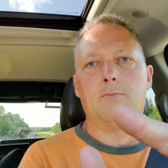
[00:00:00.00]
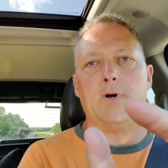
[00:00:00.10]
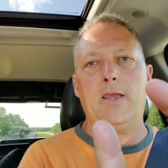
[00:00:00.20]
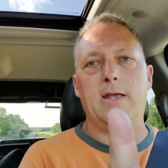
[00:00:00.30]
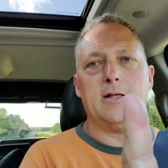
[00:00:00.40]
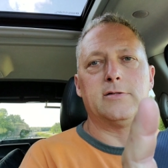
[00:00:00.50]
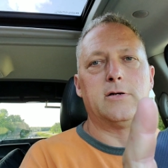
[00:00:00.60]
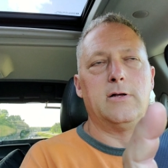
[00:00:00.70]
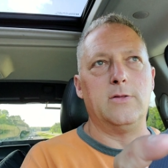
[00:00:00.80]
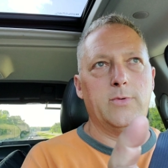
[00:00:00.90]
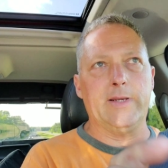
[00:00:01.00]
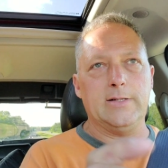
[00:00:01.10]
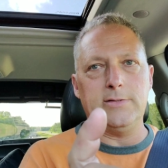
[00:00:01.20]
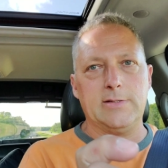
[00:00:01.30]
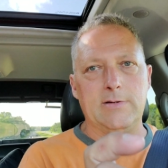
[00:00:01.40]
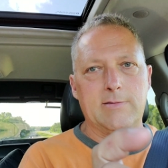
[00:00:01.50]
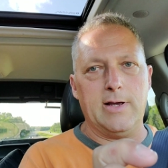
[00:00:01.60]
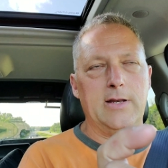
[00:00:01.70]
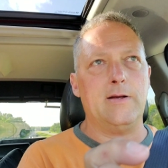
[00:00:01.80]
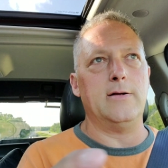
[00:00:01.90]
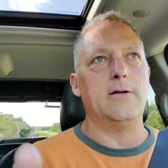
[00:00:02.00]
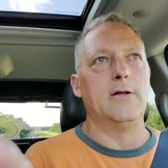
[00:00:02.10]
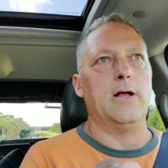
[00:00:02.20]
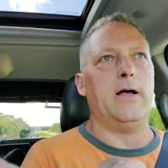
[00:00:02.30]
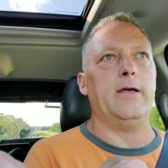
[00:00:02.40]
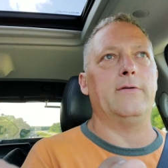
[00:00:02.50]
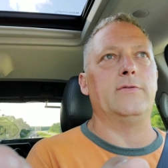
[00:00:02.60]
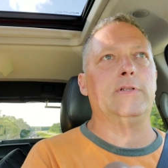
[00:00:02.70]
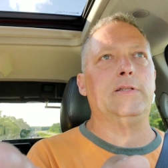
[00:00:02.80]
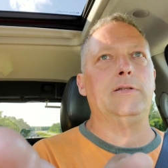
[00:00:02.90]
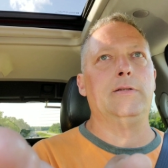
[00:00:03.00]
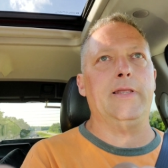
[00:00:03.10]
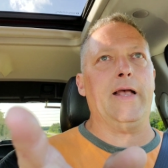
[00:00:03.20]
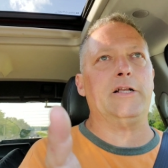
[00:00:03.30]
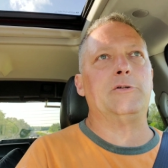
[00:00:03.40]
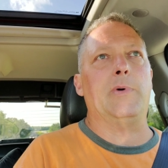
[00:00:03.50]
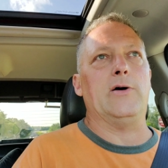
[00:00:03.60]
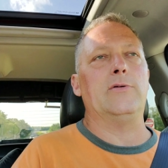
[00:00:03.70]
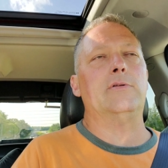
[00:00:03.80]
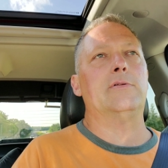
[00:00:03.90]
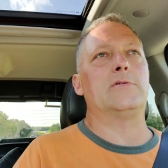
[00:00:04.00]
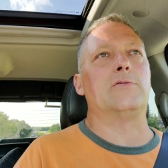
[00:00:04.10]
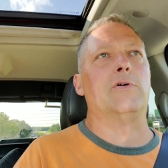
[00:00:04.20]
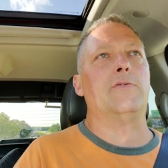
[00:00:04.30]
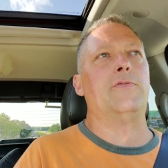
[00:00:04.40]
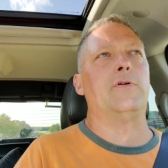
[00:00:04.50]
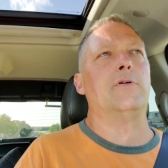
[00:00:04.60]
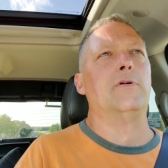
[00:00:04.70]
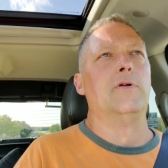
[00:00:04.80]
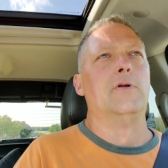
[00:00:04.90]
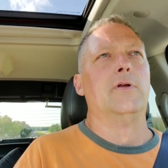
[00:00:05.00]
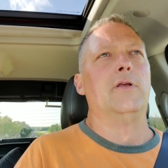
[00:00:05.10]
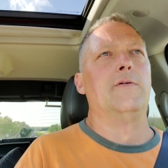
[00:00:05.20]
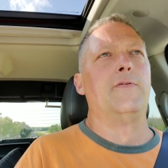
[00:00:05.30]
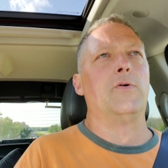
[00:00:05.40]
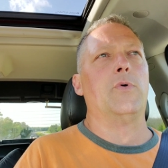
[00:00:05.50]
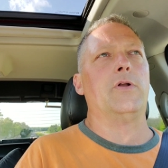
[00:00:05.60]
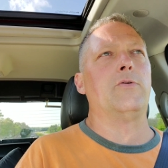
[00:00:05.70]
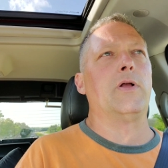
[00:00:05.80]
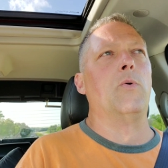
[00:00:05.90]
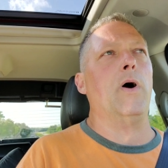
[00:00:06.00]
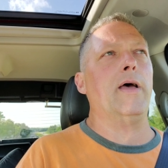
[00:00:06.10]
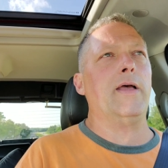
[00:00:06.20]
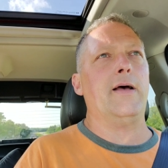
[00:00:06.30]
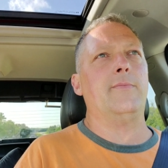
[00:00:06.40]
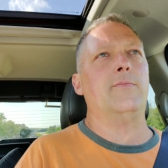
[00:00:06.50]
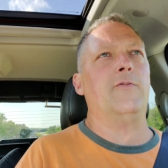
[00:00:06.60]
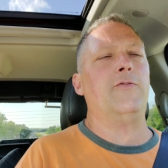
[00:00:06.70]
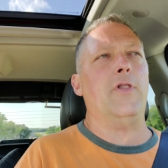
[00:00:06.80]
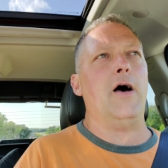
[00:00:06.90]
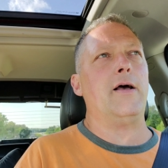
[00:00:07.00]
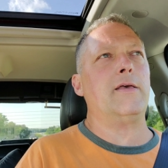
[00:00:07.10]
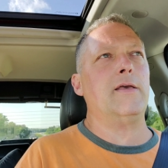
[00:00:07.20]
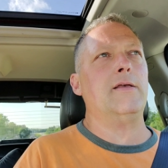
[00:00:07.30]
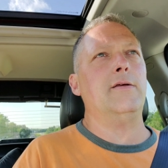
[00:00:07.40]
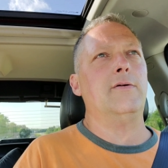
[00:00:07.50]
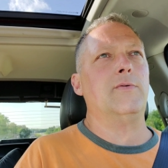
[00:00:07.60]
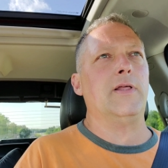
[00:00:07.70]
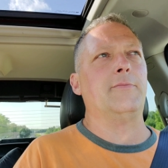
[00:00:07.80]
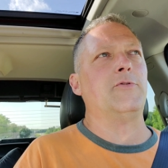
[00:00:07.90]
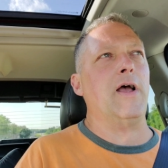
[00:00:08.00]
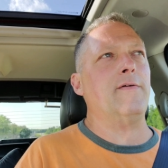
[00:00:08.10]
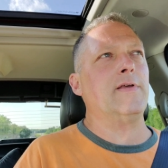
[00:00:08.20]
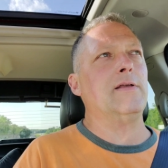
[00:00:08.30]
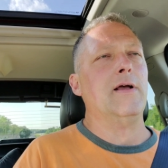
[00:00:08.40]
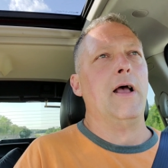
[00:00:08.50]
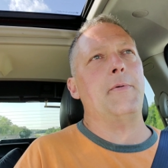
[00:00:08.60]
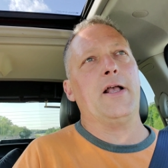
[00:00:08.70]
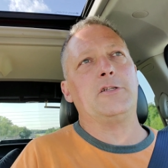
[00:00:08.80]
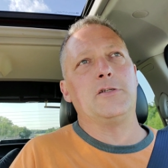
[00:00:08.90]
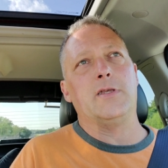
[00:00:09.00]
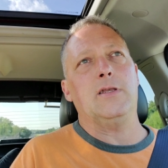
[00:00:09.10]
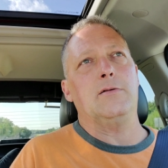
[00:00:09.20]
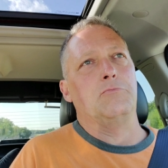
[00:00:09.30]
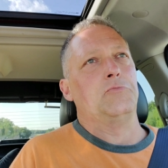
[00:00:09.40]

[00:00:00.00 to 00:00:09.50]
My hands are on the wheel. See right here? I have a dash mount, so if you're if you're wondering why I'm vlogging while I'm driving, I'm actually